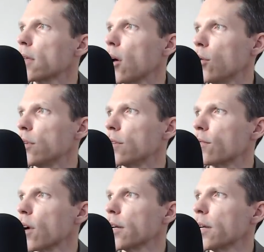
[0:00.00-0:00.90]
Odin
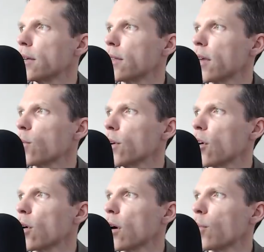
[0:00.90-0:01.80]
writing that we
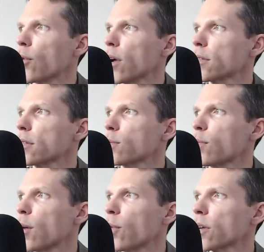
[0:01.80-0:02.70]
are
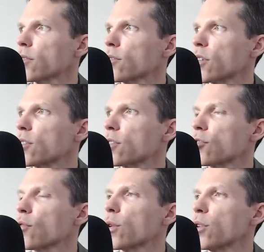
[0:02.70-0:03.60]
oppressors and
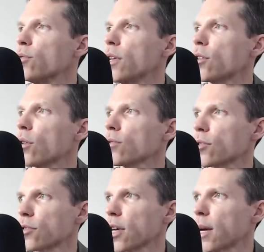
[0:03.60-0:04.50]
destroy unique
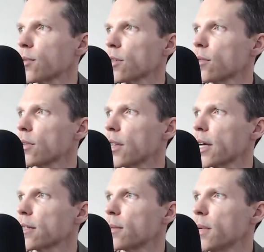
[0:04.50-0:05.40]
cultures. Absolutely,
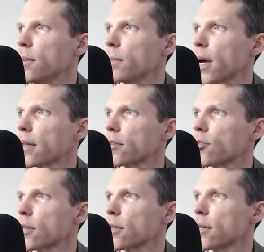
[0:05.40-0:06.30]
that is a meme
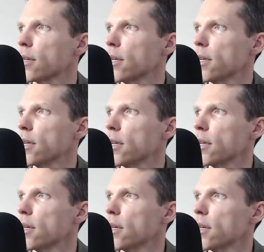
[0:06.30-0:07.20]
pathogen.
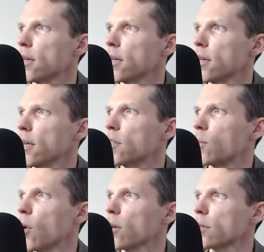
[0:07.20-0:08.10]
Is
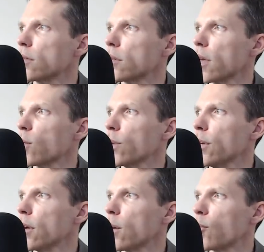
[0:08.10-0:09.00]
Martin that
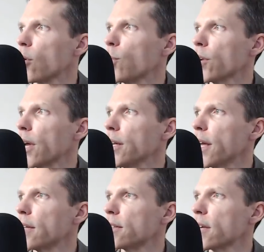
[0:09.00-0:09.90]
we appropriate
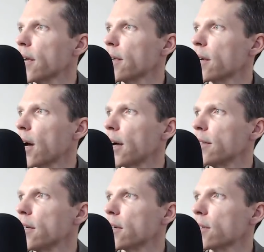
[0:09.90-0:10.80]
and take
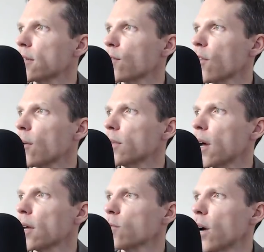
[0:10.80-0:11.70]
ideas from
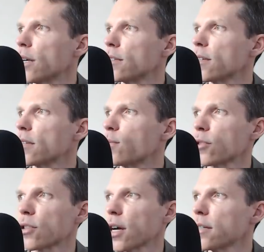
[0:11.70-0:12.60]
non-whites?
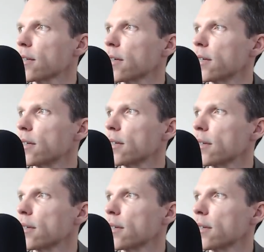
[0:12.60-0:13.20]
Precisely.